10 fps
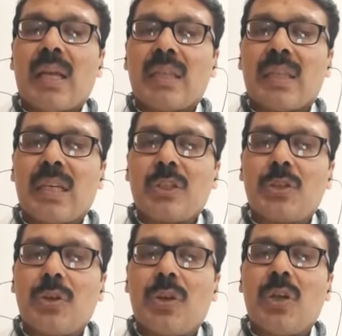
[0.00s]
There
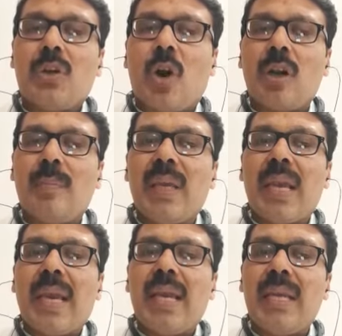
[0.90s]
should not be
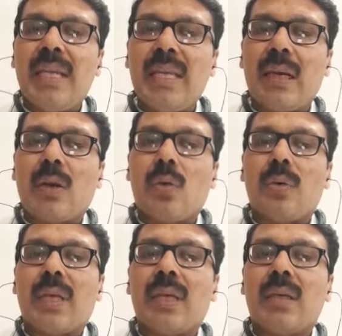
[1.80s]
any
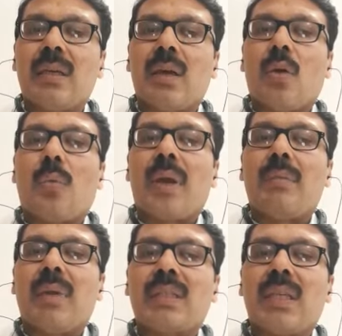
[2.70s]
clothing when
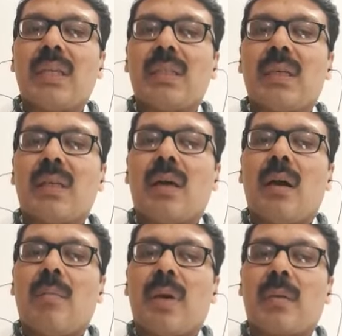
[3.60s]
measuring the
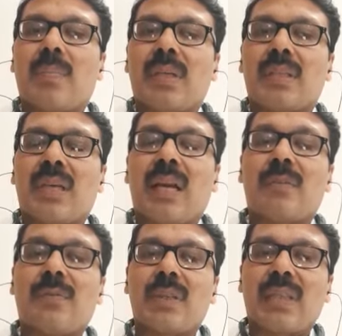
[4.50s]
blood pressure, and
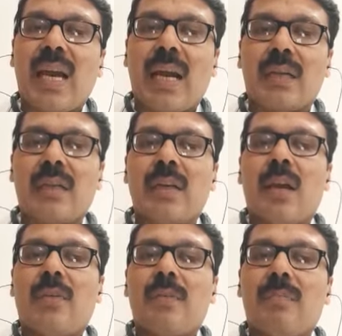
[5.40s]
for that
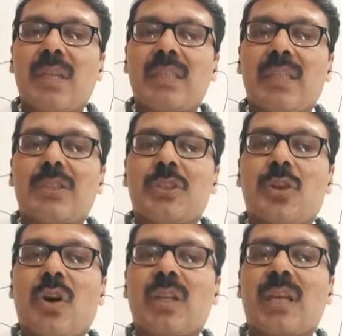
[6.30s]
we must
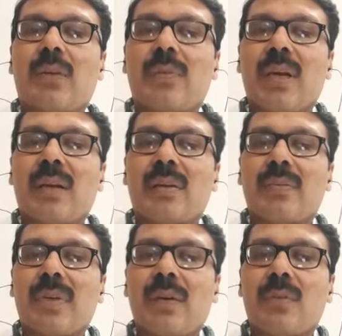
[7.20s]
ensure that
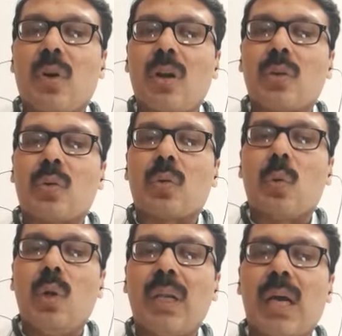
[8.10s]
we have not
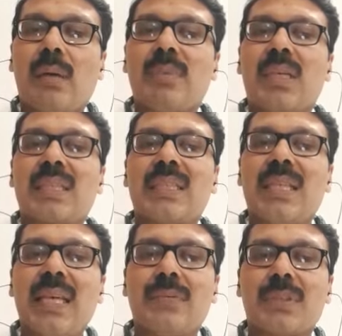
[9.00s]
rolled up the
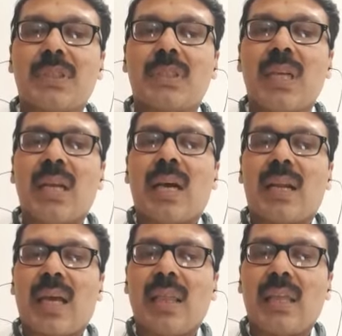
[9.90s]
sleeves,
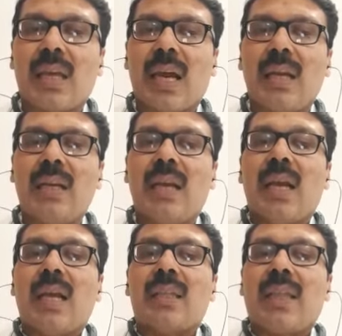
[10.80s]
rather than
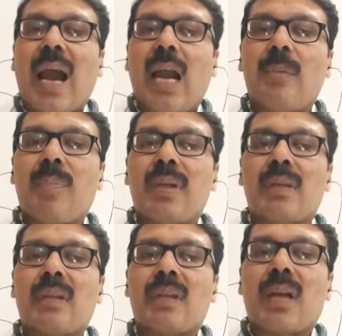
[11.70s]
that
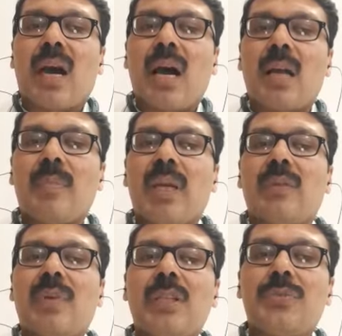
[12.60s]
particular arm in
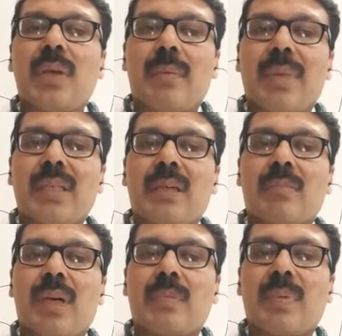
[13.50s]
which we are measuring
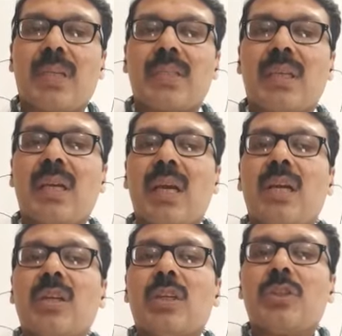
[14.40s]
blood pressure
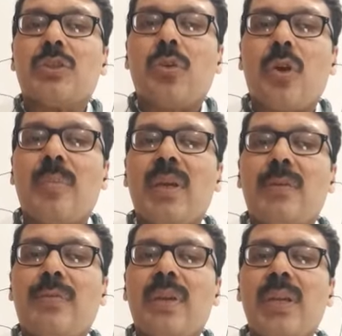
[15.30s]
should be
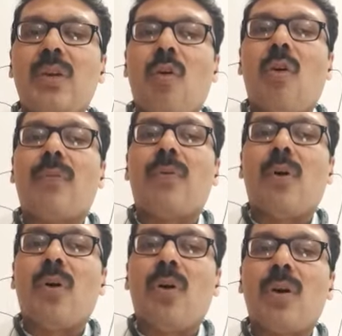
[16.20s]
free of
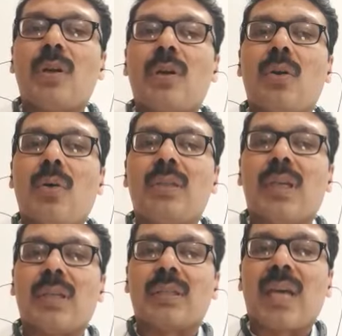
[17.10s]
all
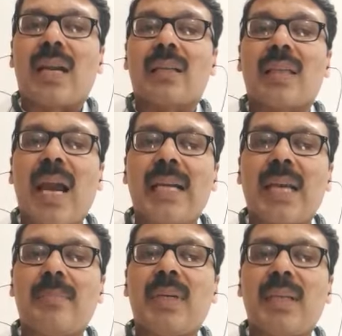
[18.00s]
clothings, and that
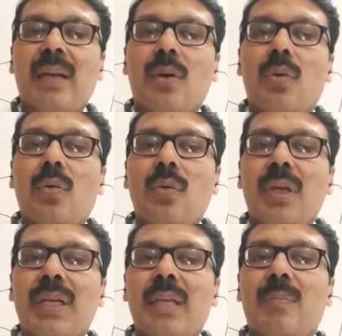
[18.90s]
can be done
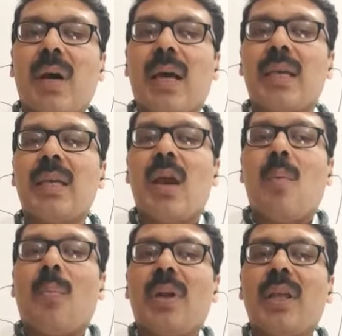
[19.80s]
only by
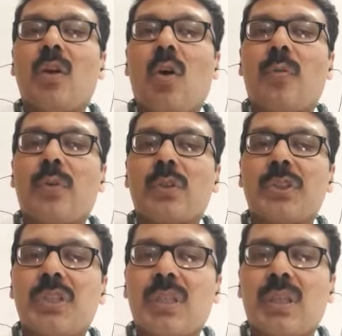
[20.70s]
putting off your
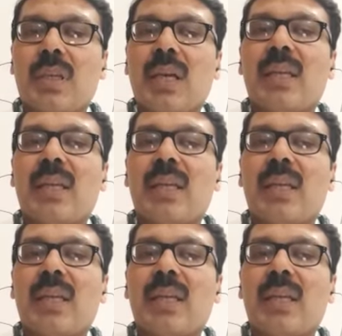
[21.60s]
shirt.